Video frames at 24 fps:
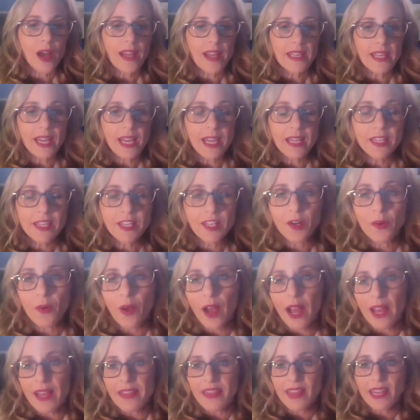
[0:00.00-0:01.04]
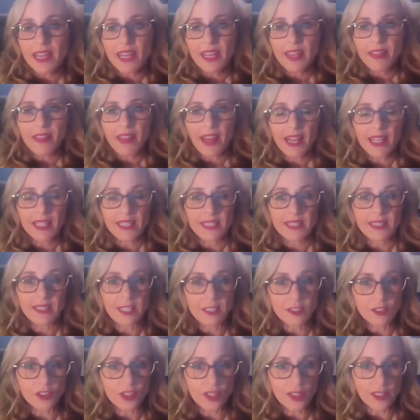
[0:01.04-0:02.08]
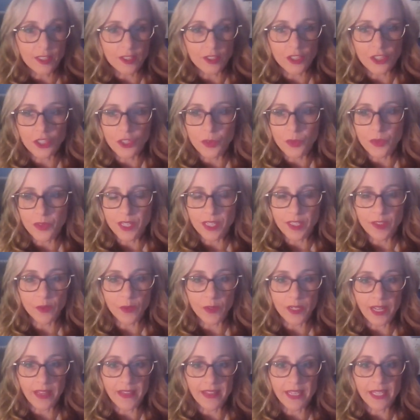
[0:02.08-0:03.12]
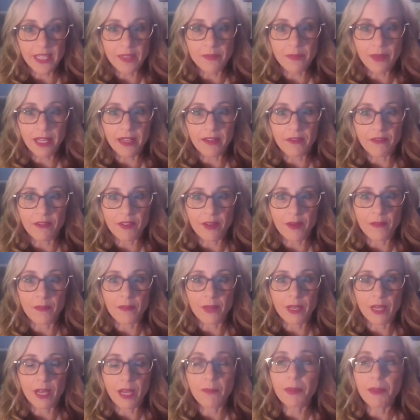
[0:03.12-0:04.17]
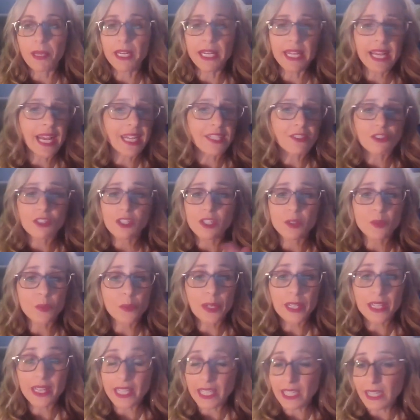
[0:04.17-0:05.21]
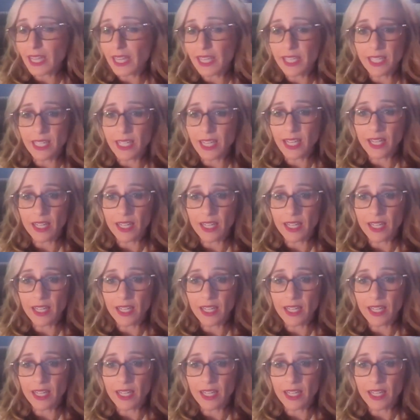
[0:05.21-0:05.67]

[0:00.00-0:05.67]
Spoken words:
I think that there's two things when I think about it from a pediatric or really like